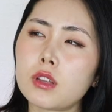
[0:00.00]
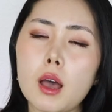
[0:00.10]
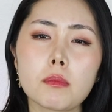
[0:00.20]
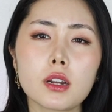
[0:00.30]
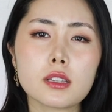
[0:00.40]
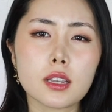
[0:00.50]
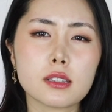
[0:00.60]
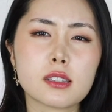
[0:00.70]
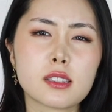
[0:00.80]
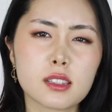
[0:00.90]
I'm gonna say
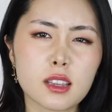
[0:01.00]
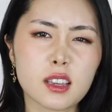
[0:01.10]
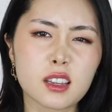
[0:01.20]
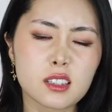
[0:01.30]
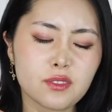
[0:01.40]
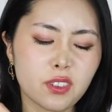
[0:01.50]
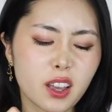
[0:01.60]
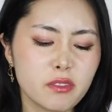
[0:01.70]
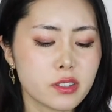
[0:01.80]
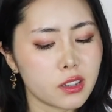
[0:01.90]
six.
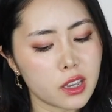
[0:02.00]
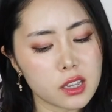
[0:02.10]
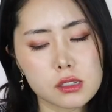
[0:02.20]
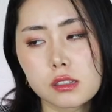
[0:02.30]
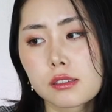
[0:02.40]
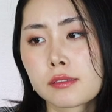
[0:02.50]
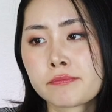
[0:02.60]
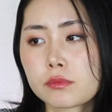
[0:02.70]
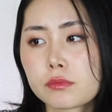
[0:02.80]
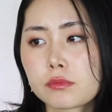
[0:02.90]
5, 6.
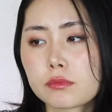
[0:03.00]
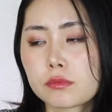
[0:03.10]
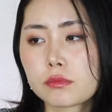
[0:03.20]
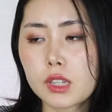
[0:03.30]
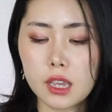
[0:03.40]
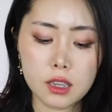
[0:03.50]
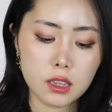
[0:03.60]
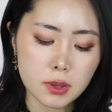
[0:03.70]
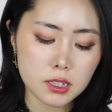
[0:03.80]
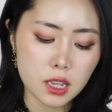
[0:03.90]
I'm
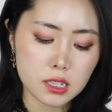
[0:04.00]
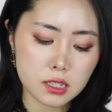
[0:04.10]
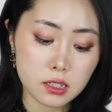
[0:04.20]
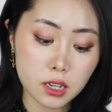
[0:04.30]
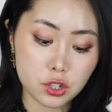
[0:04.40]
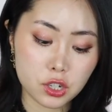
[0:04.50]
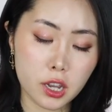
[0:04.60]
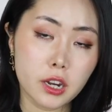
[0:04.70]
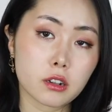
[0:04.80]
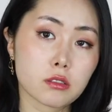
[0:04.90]
gonna say 6
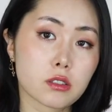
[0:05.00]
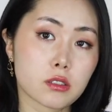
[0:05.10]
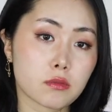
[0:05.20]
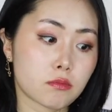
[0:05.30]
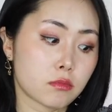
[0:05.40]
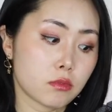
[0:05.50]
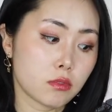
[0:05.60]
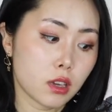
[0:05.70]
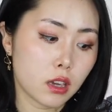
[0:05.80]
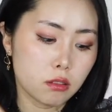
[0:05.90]
chairs.
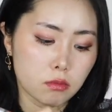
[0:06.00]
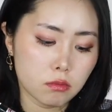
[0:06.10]
Okay.